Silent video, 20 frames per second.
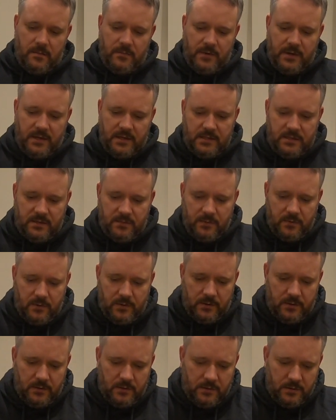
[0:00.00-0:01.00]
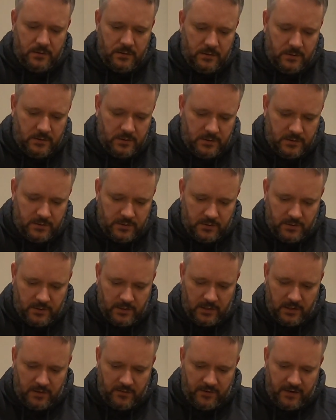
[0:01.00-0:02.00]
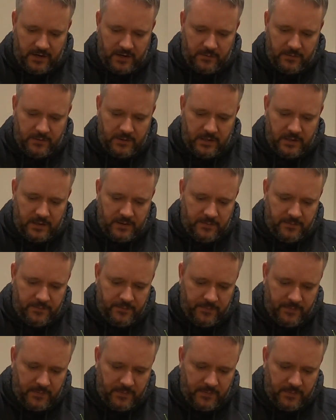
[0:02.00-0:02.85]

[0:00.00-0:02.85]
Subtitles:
plenty more soil around it.